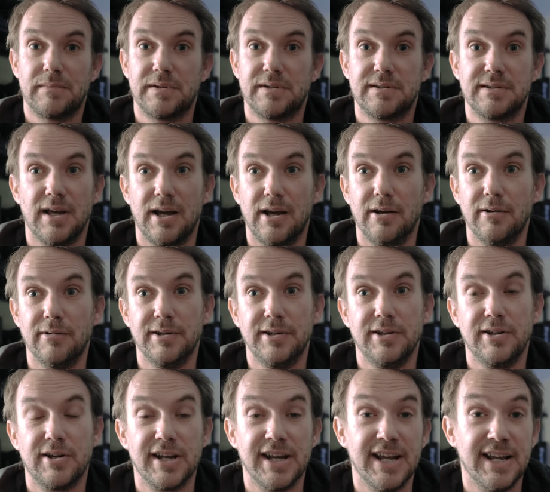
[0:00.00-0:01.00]
So
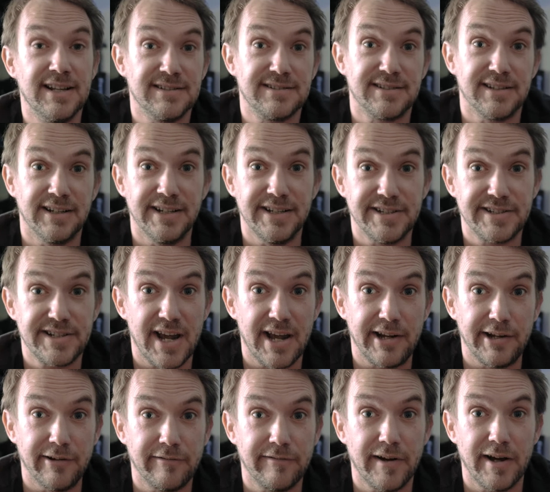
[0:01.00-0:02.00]
you can instantly share
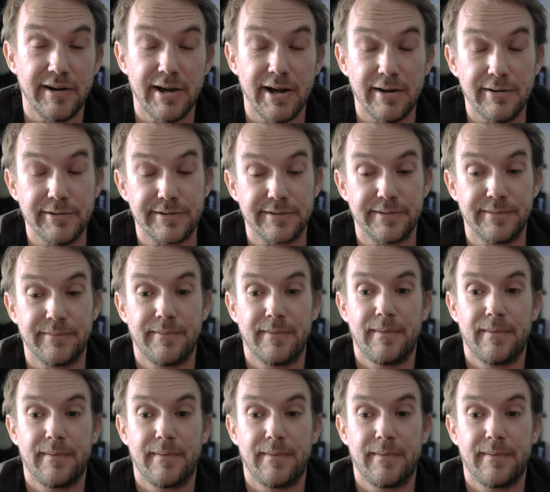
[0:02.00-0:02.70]
your photos.